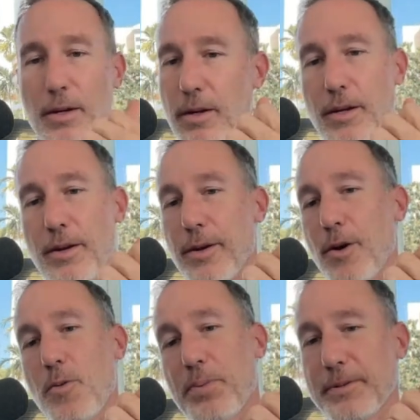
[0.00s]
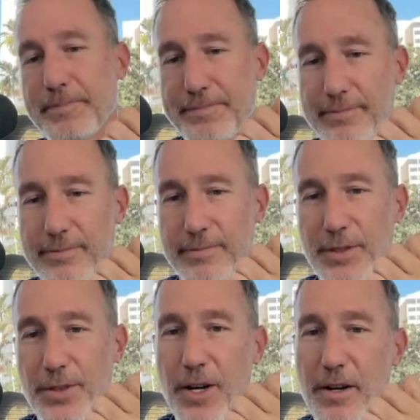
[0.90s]
Nope.
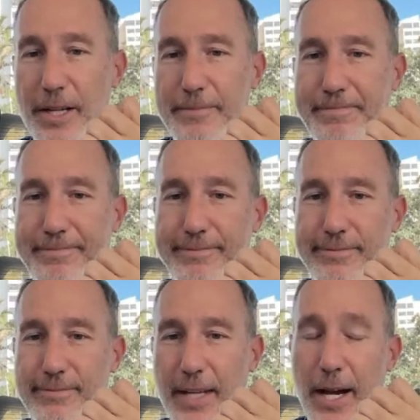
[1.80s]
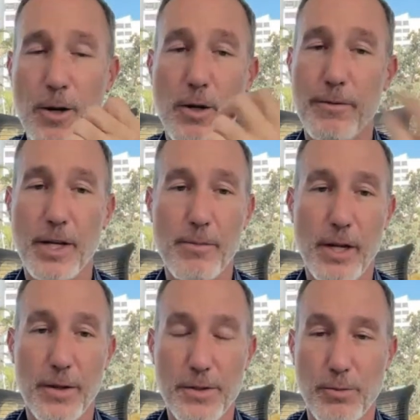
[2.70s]
Sorry. I don't know if
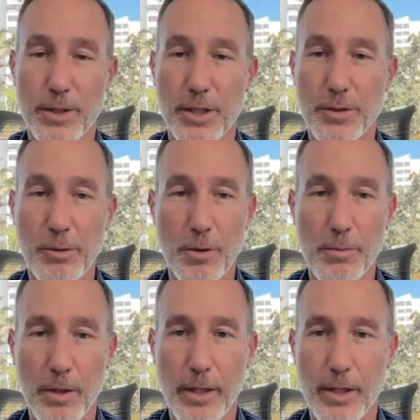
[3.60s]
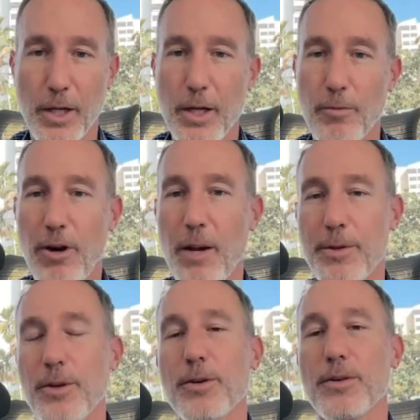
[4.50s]
anybody else would disagree with me. Like, Rob,
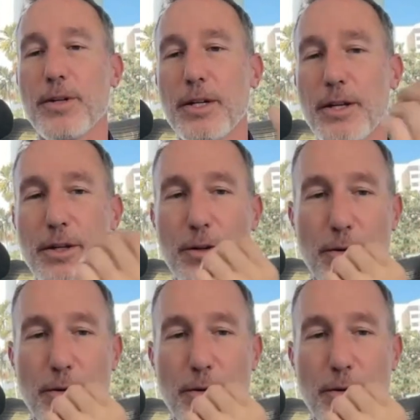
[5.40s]
you're you're a